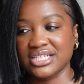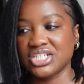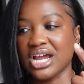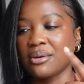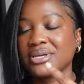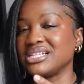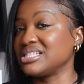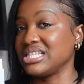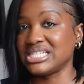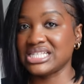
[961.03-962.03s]
the shower, because
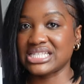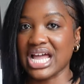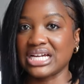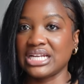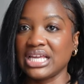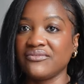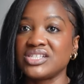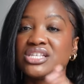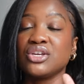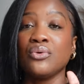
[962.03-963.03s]
this is not gonna give it
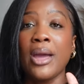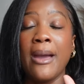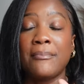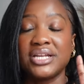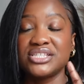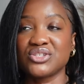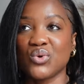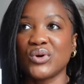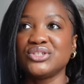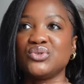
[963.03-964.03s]
to you, but it's
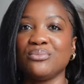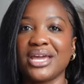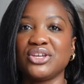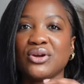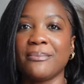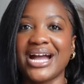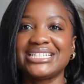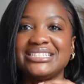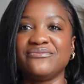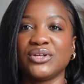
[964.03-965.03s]
going to make your
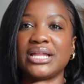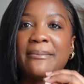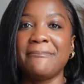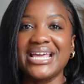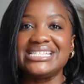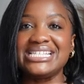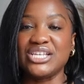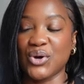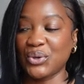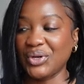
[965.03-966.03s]
body feel
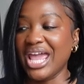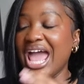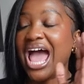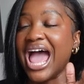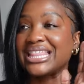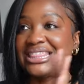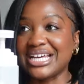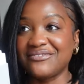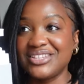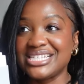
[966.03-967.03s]
amazing. I
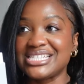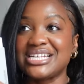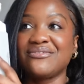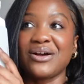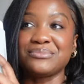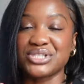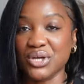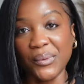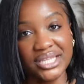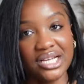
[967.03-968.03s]
love this stuff. I'm
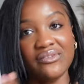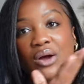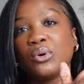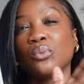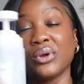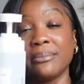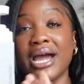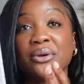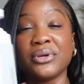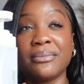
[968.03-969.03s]
so in love. I will
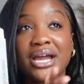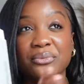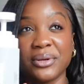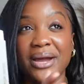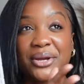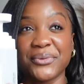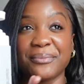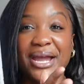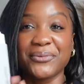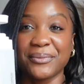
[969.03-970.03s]

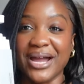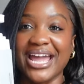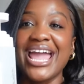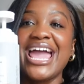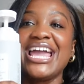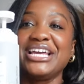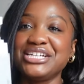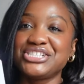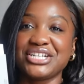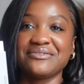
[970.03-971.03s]
rebuy
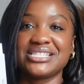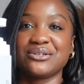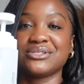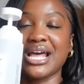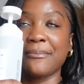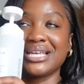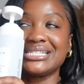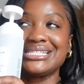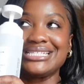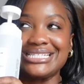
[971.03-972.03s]
each and every single time
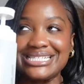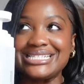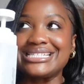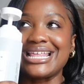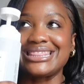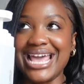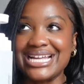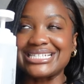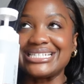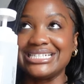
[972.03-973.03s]
because it is
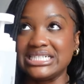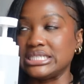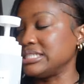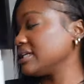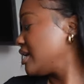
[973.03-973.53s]
that good.